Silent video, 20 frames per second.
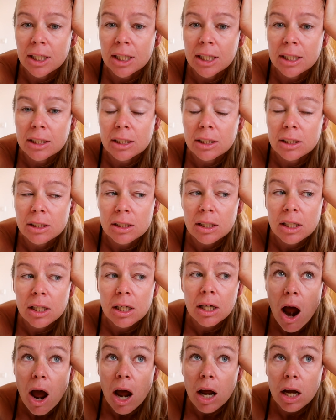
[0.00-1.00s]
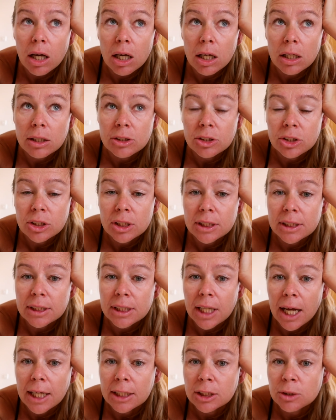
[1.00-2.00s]
and it just
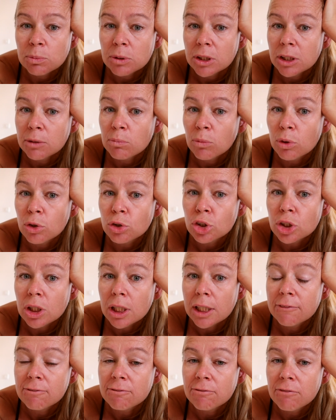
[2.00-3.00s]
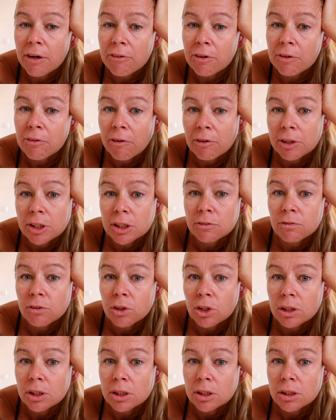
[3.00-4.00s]
has been emotionally very
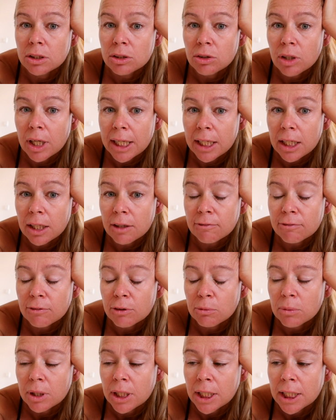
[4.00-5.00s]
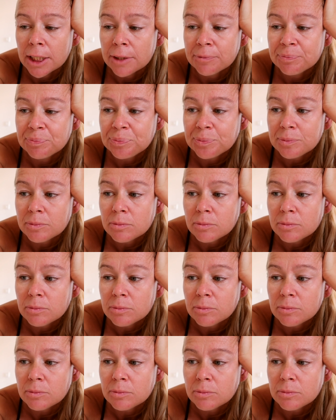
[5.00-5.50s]
difficult and draining for me,